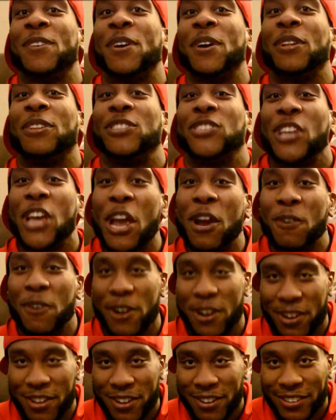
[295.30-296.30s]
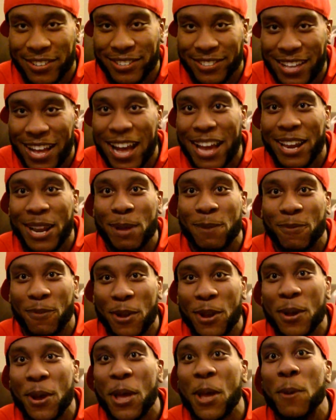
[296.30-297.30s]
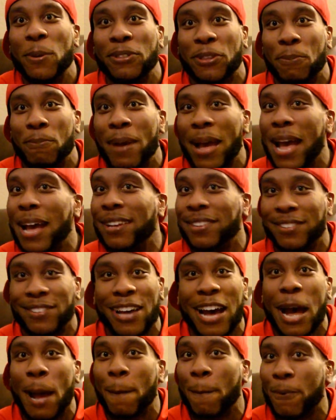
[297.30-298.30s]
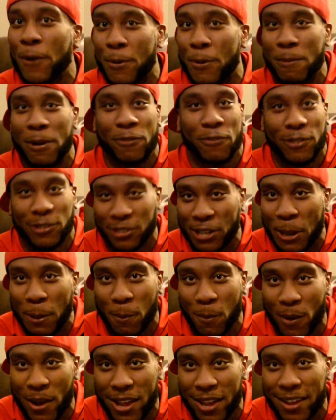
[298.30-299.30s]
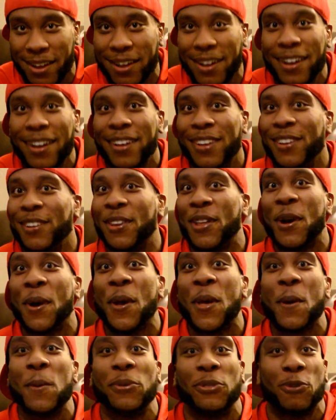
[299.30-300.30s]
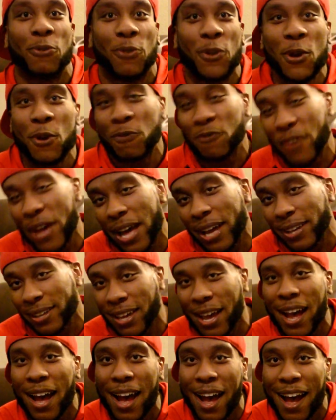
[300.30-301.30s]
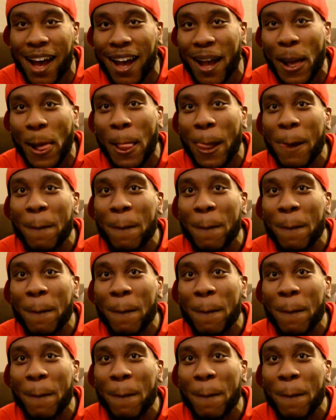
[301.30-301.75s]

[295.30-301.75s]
Jared, this guy, he was a mascot pretty much for Subway. You know, he was the real fat guy.